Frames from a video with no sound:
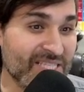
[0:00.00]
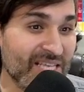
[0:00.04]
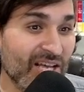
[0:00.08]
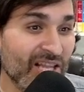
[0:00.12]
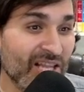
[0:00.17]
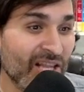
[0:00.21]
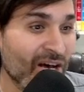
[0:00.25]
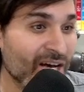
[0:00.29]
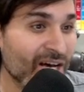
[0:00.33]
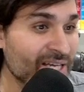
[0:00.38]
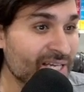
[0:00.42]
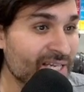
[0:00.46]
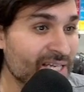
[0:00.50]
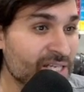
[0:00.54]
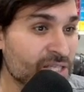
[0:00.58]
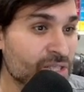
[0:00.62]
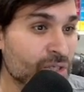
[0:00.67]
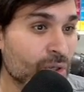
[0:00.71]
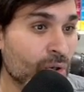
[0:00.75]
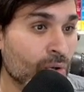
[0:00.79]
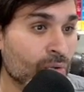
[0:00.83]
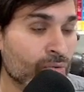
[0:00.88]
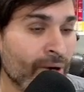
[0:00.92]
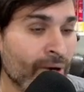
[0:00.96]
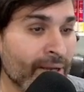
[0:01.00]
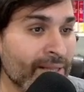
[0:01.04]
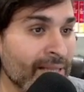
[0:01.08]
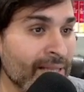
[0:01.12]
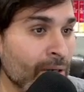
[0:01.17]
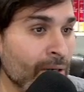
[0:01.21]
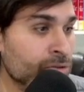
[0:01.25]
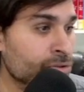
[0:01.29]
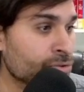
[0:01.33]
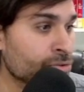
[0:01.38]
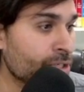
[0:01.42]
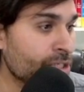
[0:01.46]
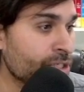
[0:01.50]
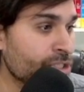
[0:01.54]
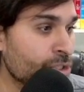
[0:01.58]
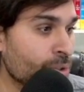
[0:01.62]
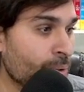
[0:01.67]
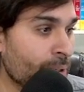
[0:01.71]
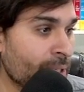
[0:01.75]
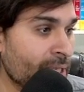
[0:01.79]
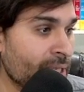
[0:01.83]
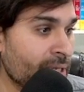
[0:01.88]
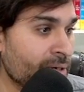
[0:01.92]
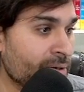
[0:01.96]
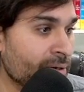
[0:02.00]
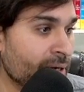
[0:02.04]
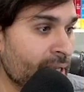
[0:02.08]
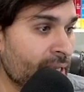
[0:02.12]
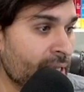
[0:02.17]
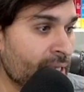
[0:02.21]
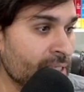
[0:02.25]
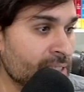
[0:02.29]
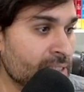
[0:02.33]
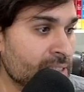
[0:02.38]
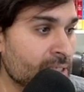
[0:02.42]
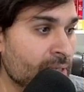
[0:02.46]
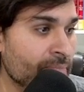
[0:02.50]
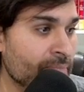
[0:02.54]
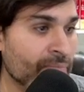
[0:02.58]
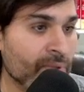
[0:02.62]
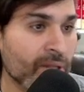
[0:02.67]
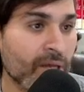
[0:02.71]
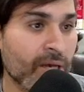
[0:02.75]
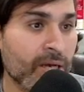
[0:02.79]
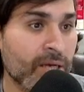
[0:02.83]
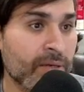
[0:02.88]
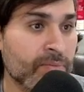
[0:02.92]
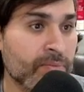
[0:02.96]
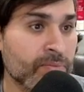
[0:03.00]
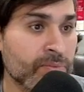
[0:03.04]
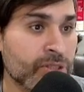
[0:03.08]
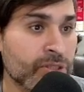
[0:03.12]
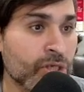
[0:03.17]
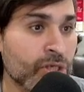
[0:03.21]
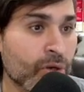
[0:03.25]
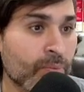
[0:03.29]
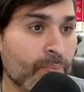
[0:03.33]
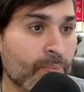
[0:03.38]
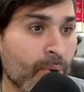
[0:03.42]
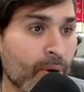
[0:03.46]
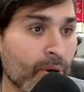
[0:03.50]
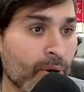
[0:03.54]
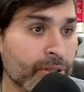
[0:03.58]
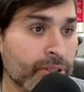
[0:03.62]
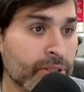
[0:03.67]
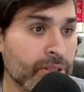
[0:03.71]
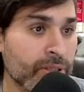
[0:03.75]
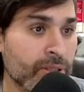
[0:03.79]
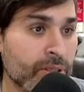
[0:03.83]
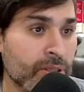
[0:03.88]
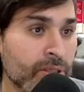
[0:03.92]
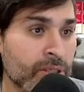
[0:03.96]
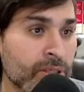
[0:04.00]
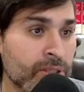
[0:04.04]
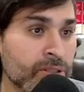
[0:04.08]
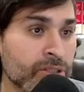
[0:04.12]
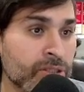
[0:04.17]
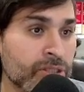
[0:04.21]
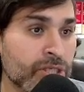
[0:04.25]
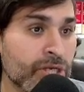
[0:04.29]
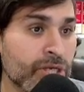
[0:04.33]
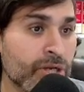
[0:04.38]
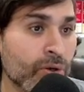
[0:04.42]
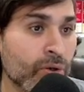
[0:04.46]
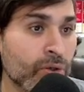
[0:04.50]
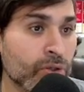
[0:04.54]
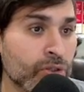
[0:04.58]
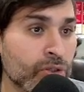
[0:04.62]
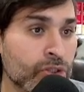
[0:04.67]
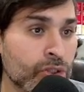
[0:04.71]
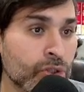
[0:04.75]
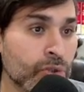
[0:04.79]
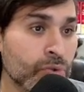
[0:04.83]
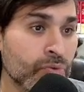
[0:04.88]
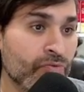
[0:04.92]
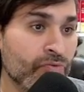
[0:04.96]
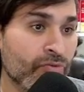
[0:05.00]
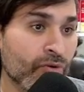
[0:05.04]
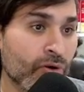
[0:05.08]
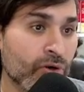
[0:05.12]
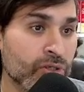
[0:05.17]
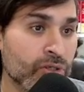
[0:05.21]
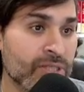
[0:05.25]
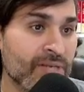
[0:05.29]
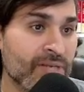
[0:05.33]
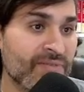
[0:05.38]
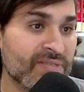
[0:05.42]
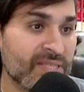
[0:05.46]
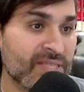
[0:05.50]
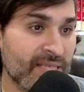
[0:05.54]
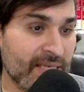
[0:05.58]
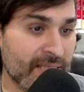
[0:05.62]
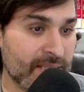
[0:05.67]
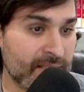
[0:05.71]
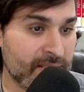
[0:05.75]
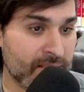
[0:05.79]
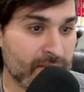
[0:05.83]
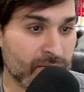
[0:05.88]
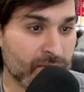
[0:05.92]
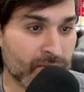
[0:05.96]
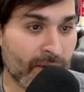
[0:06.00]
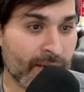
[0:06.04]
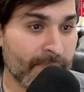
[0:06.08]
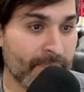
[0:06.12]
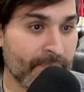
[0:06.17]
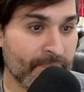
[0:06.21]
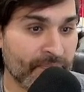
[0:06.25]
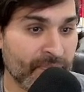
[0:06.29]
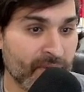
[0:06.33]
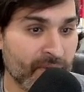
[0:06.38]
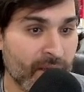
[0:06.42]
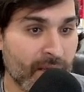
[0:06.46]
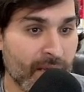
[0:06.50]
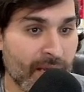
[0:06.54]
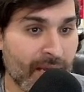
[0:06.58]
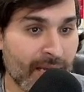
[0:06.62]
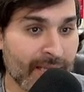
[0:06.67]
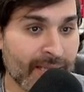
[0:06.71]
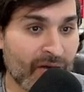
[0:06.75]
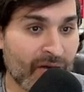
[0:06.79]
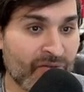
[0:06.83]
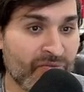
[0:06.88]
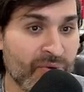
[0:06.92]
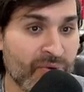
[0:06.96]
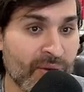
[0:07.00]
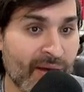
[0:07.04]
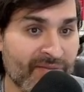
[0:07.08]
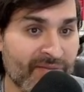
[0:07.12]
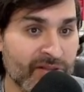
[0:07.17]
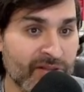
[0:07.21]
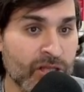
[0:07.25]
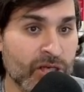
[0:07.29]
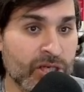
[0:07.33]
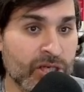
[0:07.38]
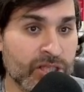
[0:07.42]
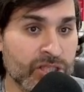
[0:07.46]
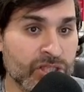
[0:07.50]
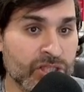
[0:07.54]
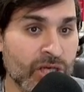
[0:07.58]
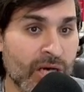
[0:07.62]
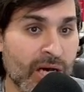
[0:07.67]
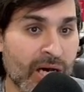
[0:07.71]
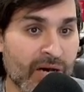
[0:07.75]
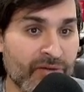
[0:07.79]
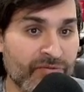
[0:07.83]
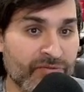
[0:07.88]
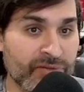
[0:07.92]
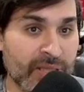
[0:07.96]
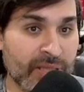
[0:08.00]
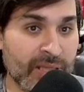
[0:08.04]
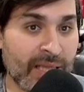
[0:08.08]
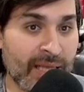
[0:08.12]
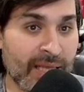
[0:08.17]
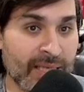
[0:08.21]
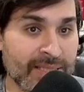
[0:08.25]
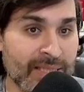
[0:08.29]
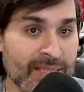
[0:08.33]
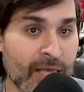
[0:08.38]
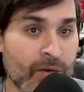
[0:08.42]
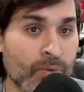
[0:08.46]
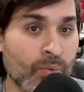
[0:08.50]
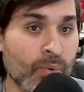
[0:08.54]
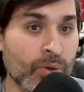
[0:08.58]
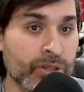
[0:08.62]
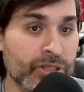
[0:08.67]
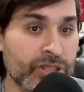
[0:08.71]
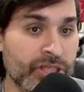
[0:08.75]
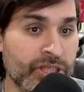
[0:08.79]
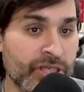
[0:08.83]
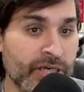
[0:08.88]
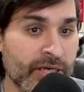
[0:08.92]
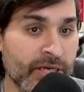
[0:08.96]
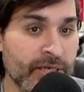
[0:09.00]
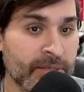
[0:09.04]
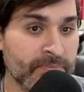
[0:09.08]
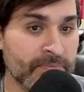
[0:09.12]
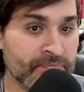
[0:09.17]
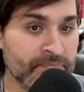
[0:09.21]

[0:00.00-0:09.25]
a lot. So right now the ratio here is 0.02476, right? And now if we have a look at the chart for the last like 1 year,